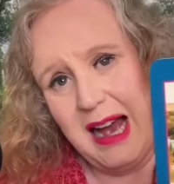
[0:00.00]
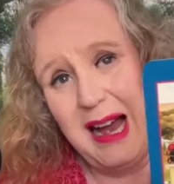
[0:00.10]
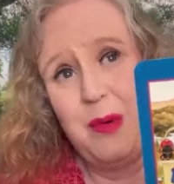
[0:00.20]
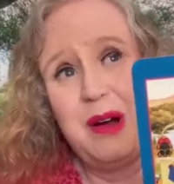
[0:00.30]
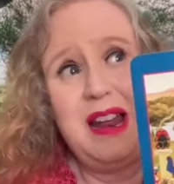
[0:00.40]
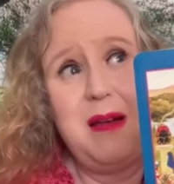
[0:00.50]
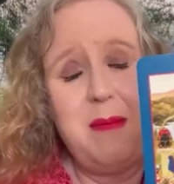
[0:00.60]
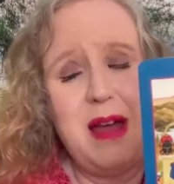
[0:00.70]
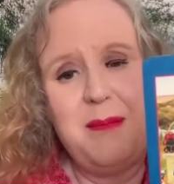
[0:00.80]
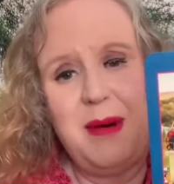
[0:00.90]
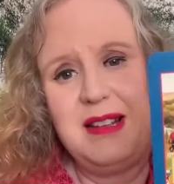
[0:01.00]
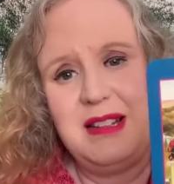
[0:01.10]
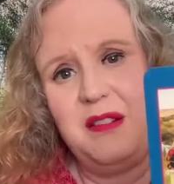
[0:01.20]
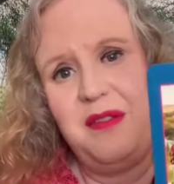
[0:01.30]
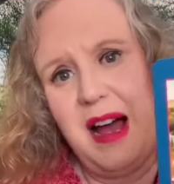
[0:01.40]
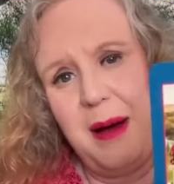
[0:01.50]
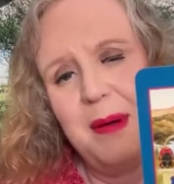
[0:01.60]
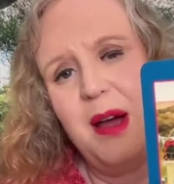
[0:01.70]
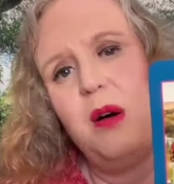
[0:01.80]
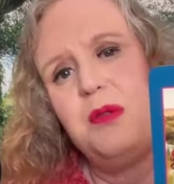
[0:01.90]
How can I make myself a
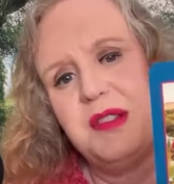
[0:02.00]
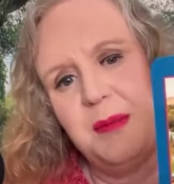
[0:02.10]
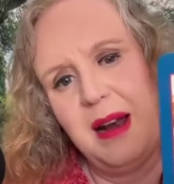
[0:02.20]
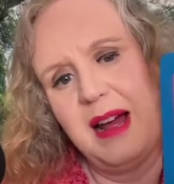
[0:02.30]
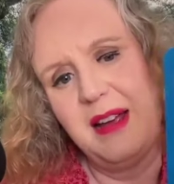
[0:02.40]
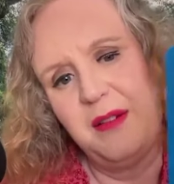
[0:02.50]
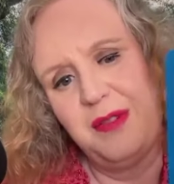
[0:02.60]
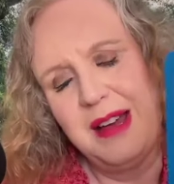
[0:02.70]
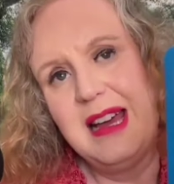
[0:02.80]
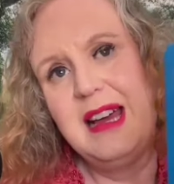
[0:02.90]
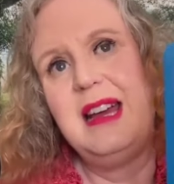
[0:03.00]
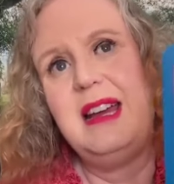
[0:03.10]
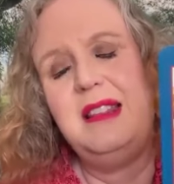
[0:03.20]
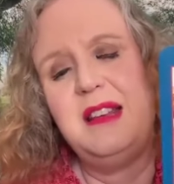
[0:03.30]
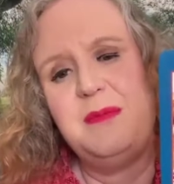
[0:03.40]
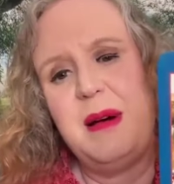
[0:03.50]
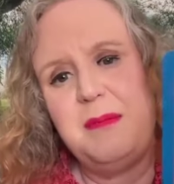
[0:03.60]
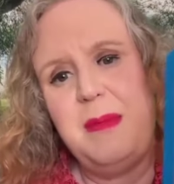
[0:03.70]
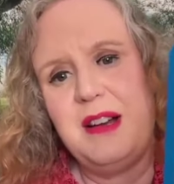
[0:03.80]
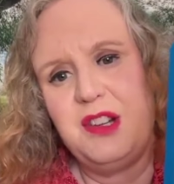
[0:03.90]
happy, wholesome life in this
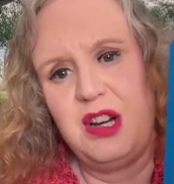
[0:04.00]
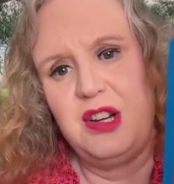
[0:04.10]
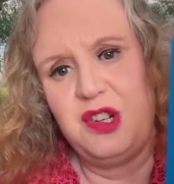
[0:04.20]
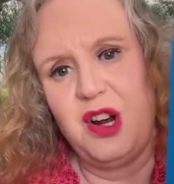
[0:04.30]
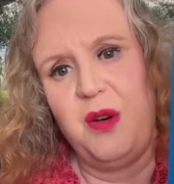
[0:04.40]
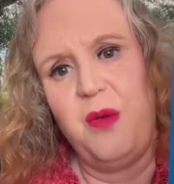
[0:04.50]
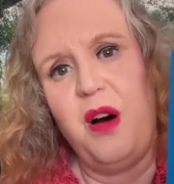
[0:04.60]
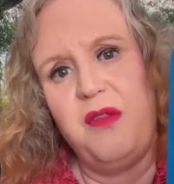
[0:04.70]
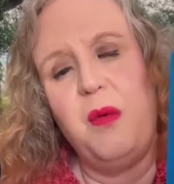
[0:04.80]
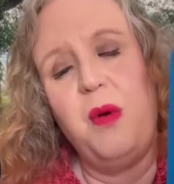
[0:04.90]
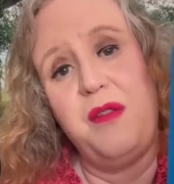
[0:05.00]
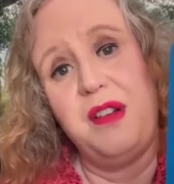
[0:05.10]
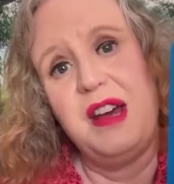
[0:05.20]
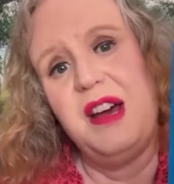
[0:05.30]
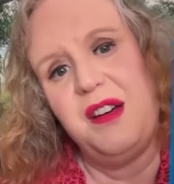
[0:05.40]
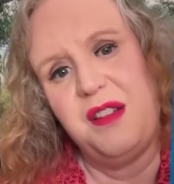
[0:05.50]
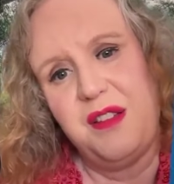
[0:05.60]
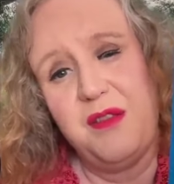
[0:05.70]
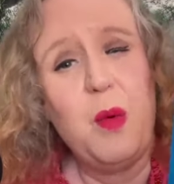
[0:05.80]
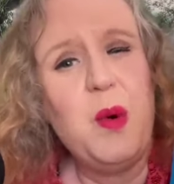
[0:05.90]
mad bat shit show of an
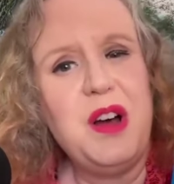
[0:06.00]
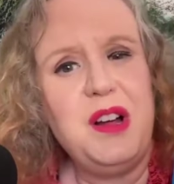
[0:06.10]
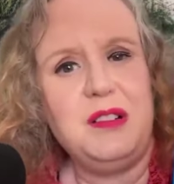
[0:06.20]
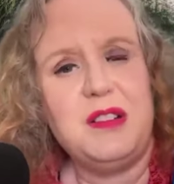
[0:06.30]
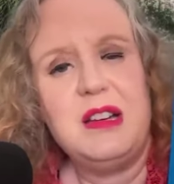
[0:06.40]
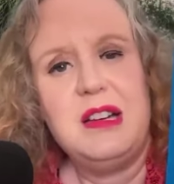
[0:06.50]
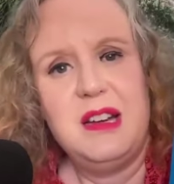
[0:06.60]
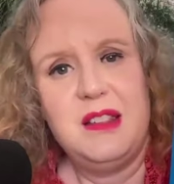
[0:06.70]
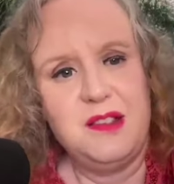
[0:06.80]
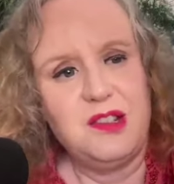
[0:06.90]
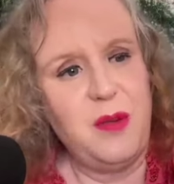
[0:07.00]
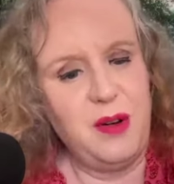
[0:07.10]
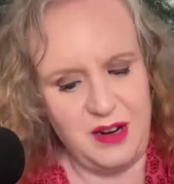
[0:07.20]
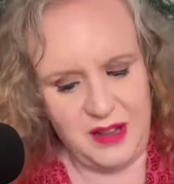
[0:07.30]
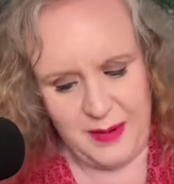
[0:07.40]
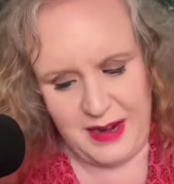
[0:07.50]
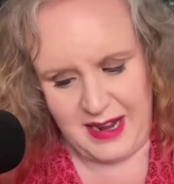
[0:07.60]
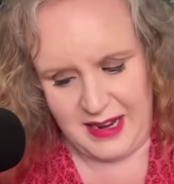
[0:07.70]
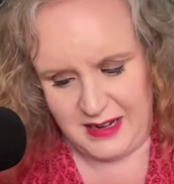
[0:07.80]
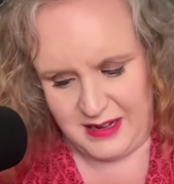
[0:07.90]
earth, of a world that's going on at the
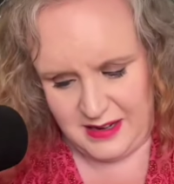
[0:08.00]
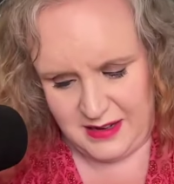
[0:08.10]
minute?